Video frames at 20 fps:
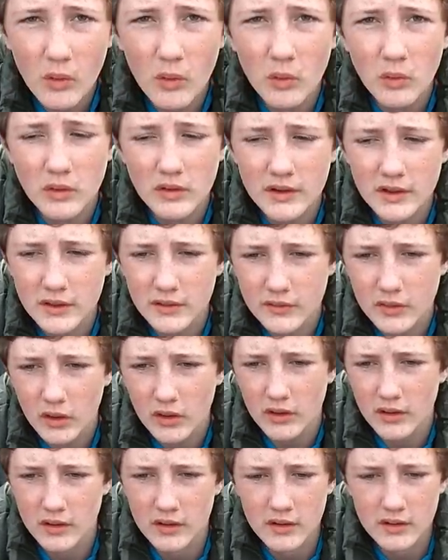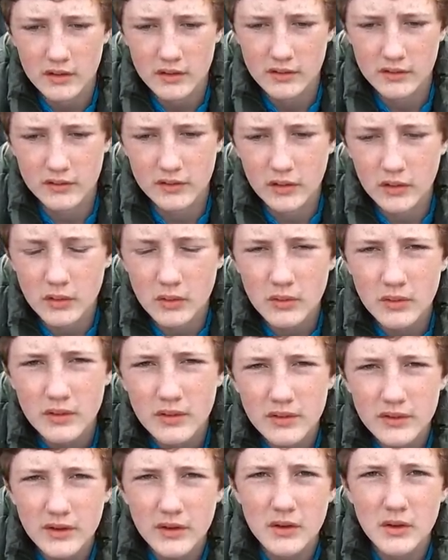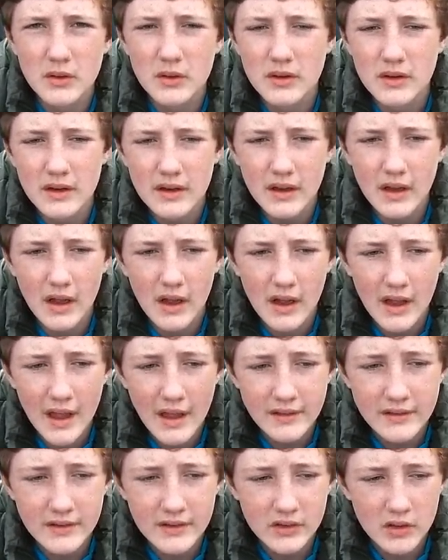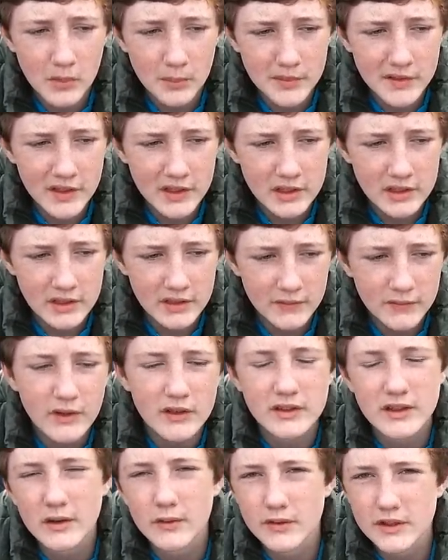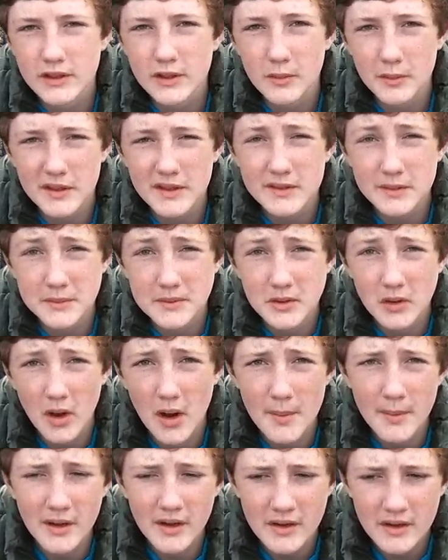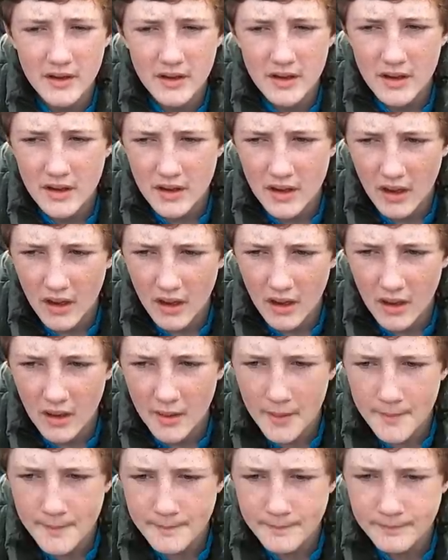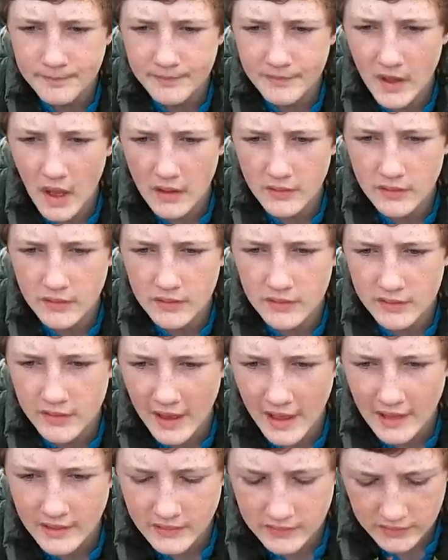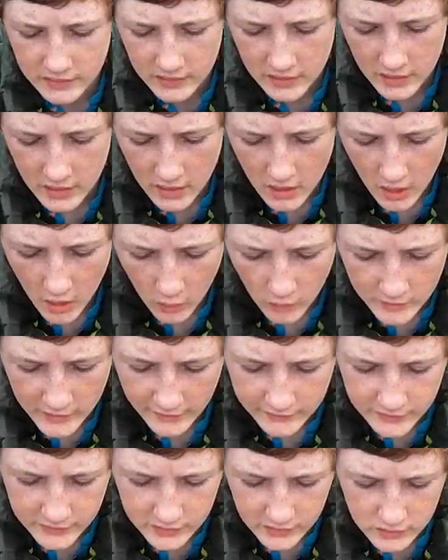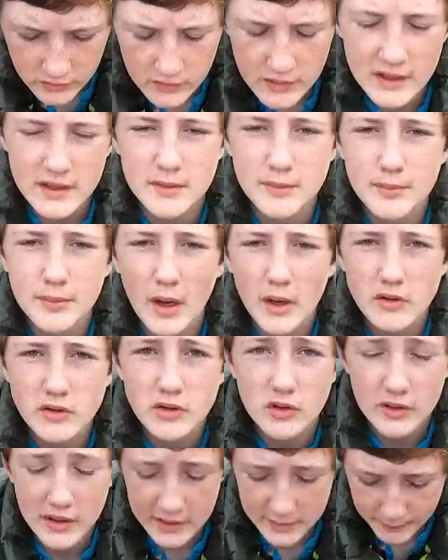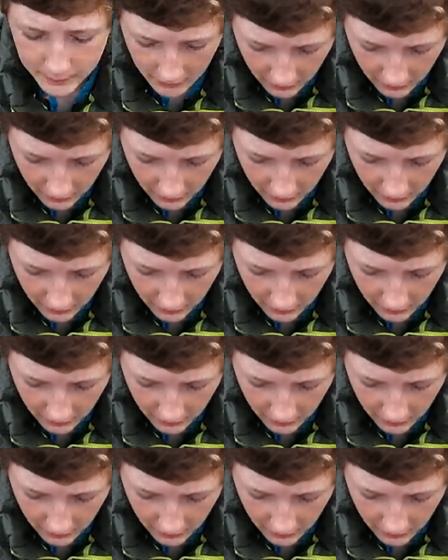All that you've got to do to enter this competition is, firstly, obviously you've got to be a subscriber. Other than that, all you have to do is post your guess